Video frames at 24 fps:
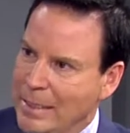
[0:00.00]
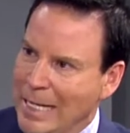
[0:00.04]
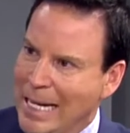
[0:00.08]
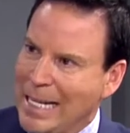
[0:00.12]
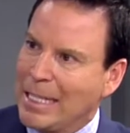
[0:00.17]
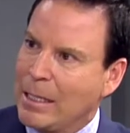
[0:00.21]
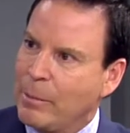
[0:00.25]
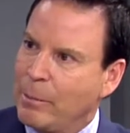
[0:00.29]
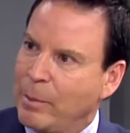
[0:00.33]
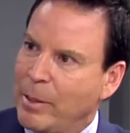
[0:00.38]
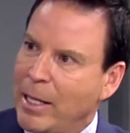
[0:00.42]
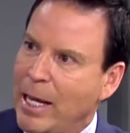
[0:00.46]

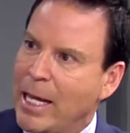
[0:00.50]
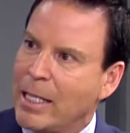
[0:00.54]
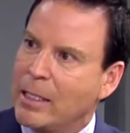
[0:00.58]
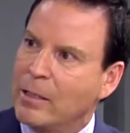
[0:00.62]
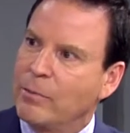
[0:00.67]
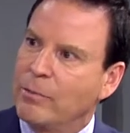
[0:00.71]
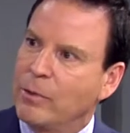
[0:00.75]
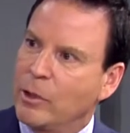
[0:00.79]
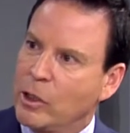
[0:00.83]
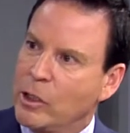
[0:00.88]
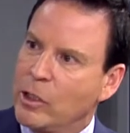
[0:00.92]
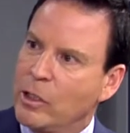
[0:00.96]
Dental
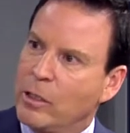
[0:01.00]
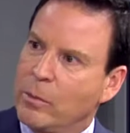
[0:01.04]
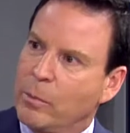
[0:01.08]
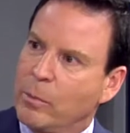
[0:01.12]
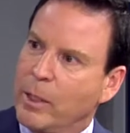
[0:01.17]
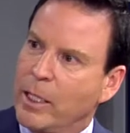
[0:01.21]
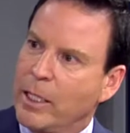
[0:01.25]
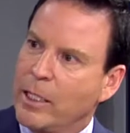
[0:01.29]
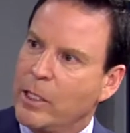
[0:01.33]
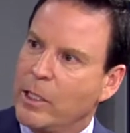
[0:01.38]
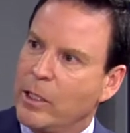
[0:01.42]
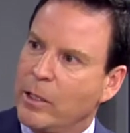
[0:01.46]
implants versus
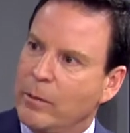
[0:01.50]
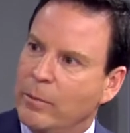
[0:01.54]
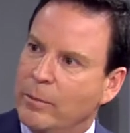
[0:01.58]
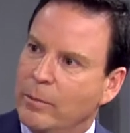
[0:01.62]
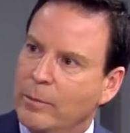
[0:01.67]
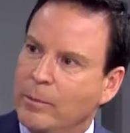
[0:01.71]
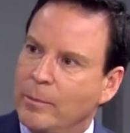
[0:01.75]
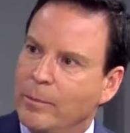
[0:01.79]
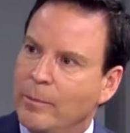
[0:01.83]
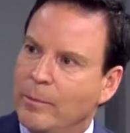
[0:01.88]
a bridge?